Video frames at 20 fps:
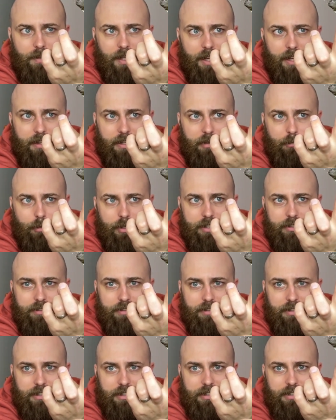And then
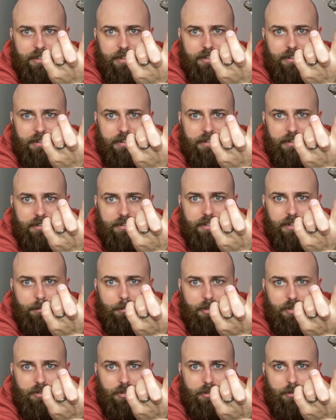recently the tip
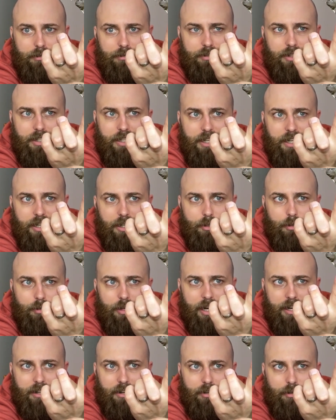has sort of
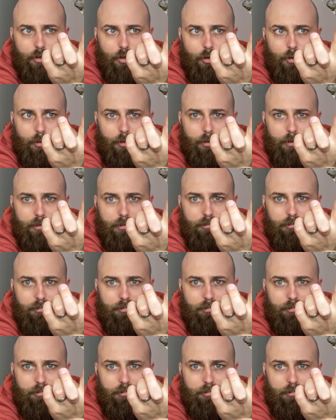created a new